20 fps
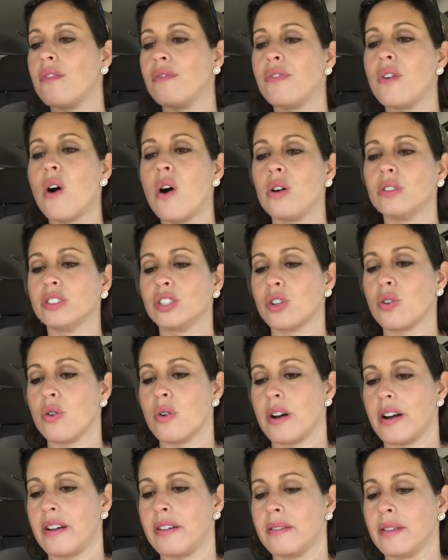fall
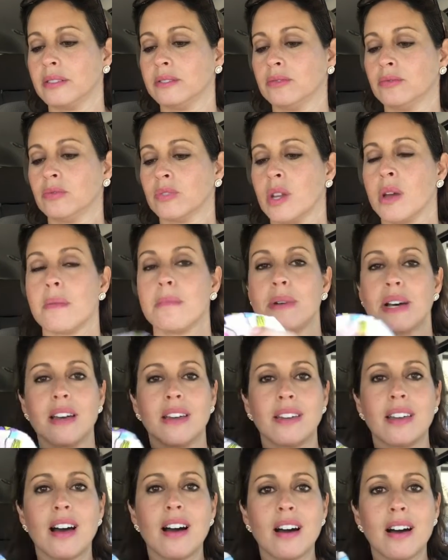decor,
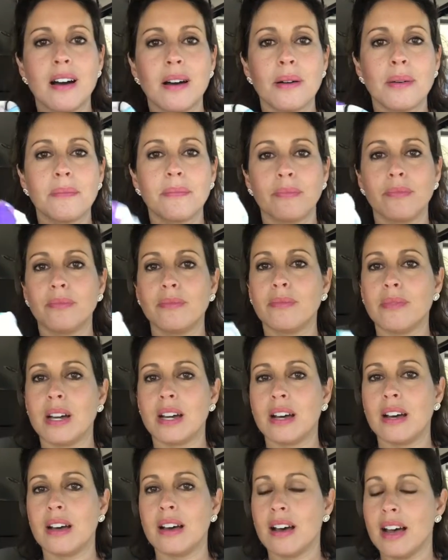but
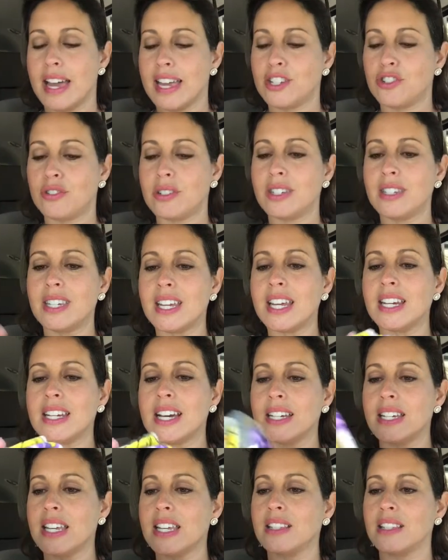my
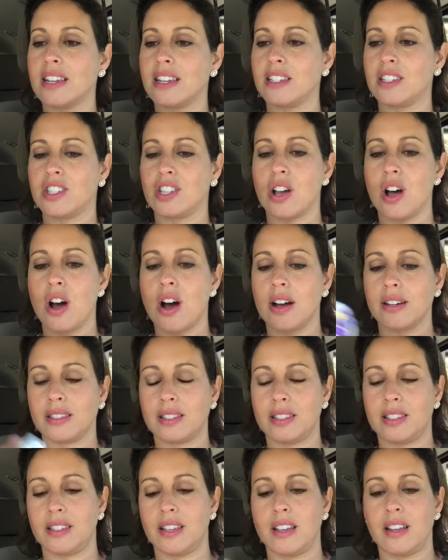Christina needed
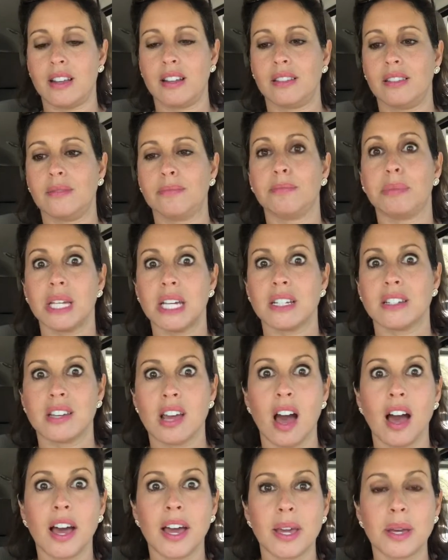socks big
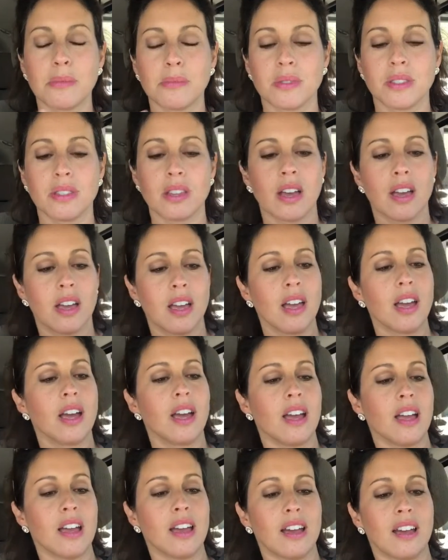times,
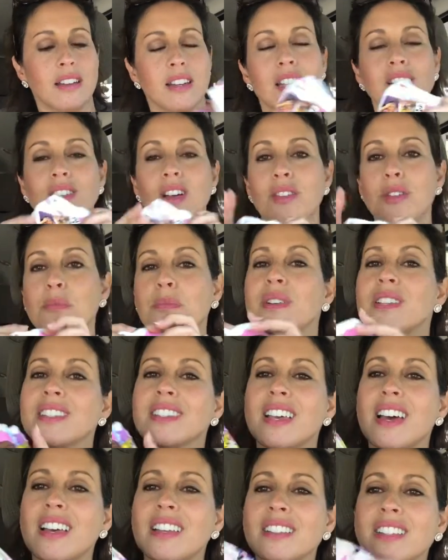and I saw the
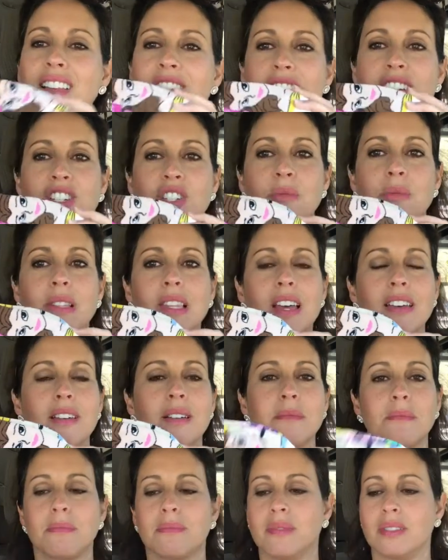princess. I thought she would like
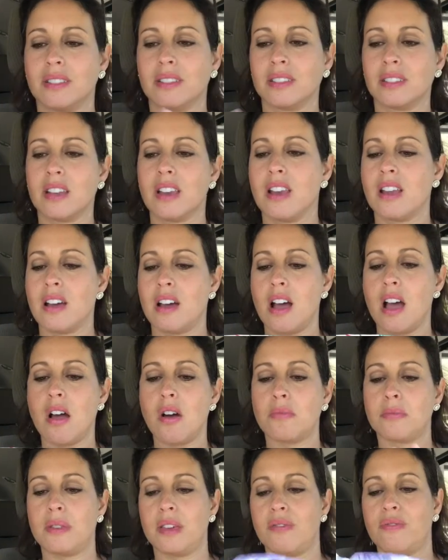them. I
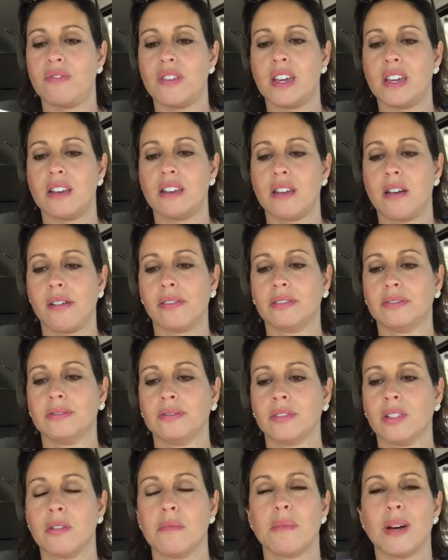hope they fit.
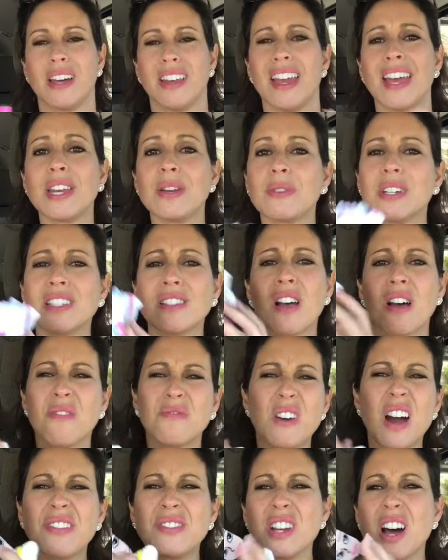But anyways,
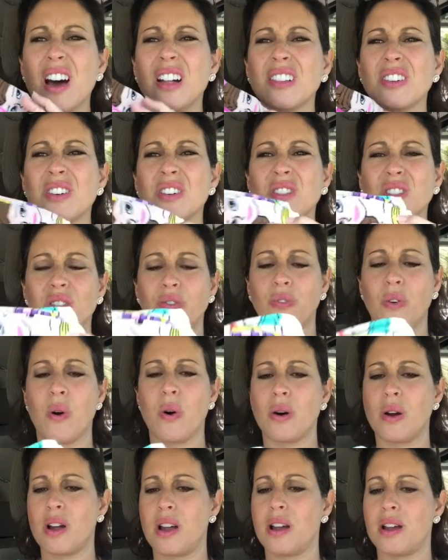$5
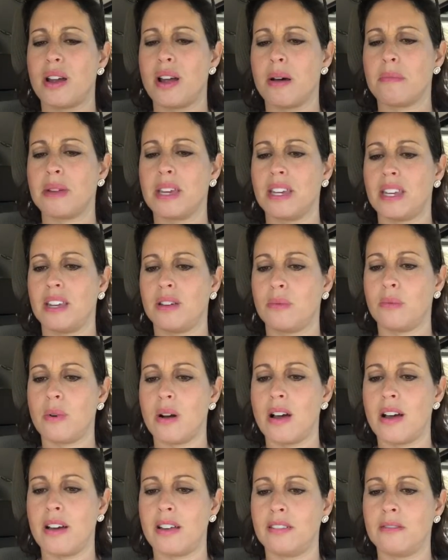for how many?
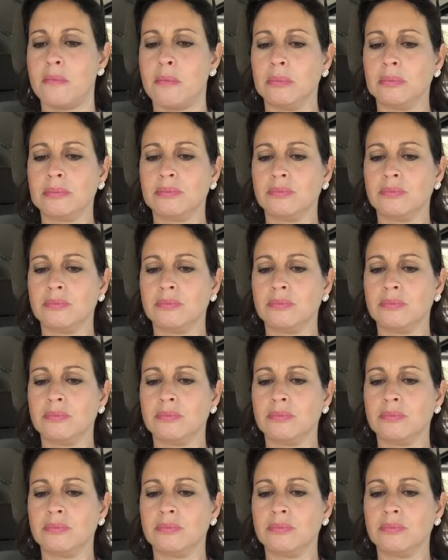1,